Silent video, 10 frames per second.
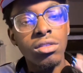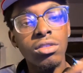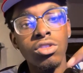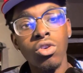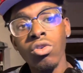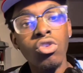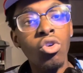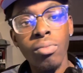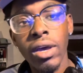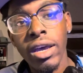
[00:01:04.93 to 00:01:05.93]
Your
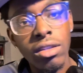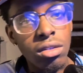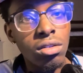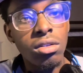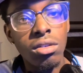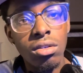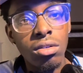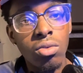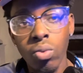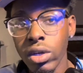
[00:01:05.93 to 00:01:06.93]
notepad?
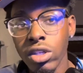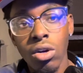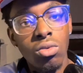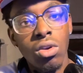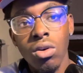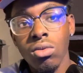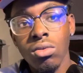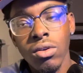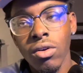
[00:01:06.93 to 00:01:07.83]
We don't know.